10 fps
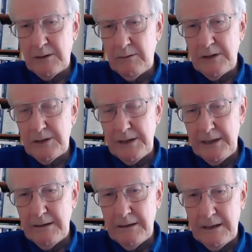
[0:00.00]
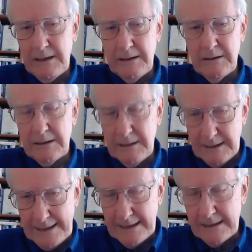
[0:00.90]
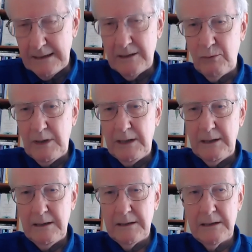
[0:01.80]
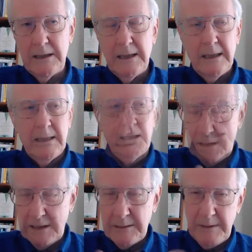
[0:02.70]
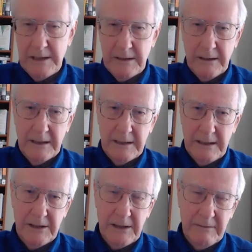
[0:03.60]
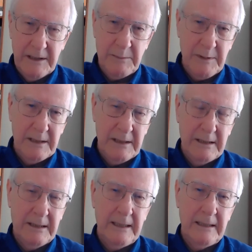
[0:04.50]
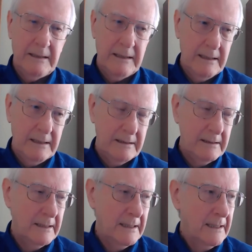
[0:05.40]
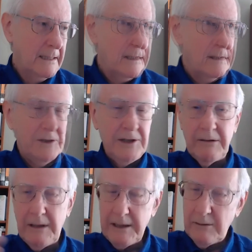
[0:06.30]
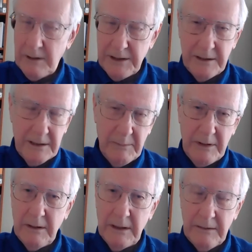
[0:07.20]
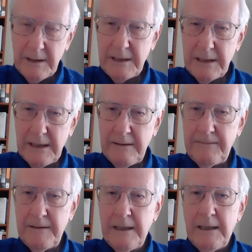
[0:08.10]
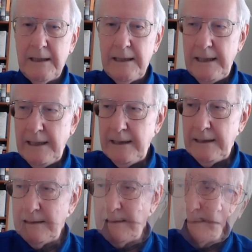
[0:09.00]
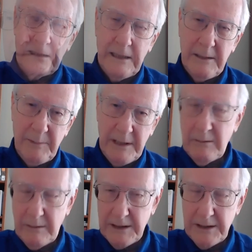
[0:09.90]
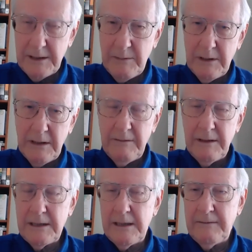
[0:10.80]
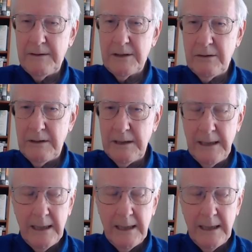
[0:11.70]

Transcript: questionnaire, I looked at that as well as Science-Based Targets Initiative, SBTI, and the GRI questions about all of this stuff, and CDP questions about all of this stuff, and so on.